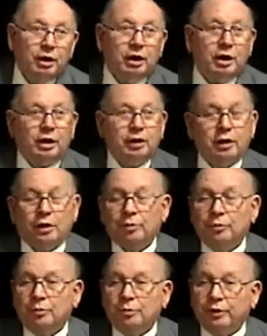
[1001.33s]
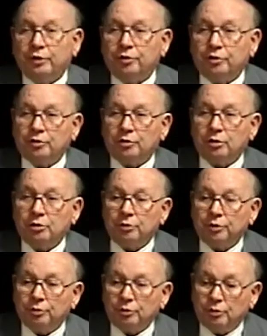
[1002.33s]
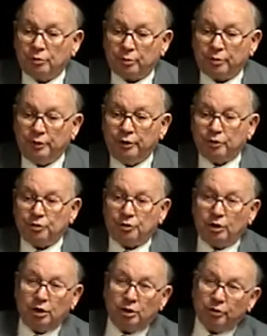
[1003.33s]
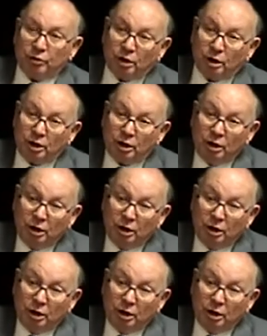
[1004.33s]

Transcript: And my sister was 3 years younger than I,